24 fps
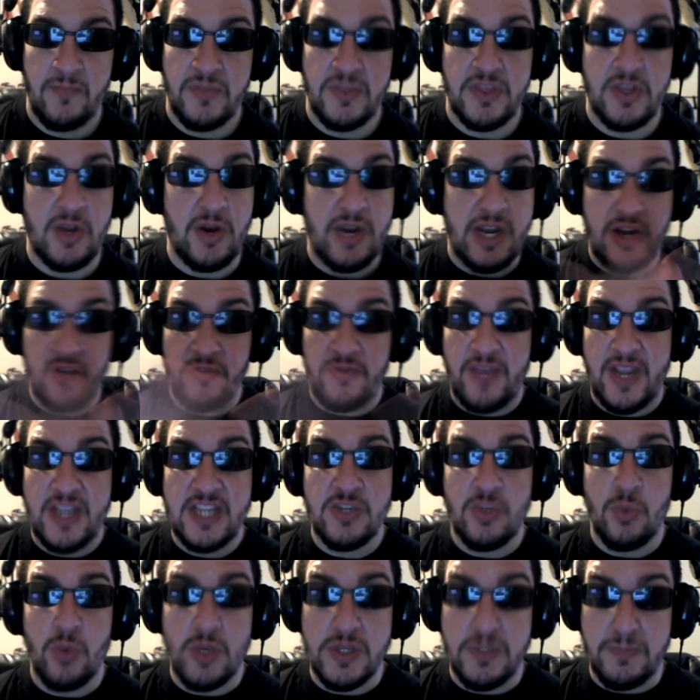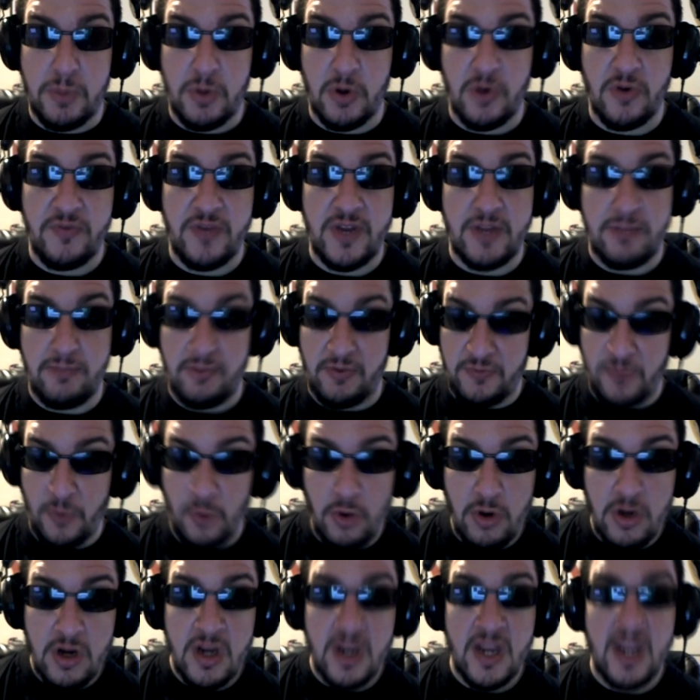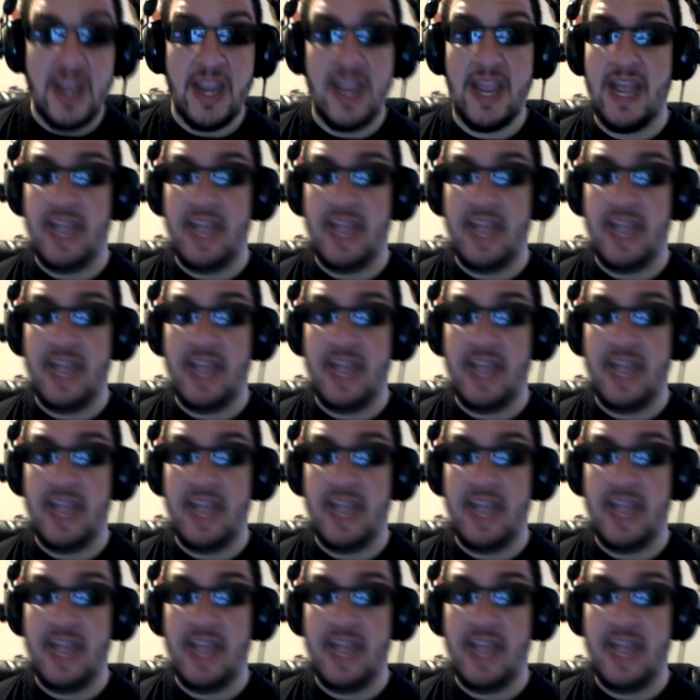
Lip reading: Their interface was perfect before,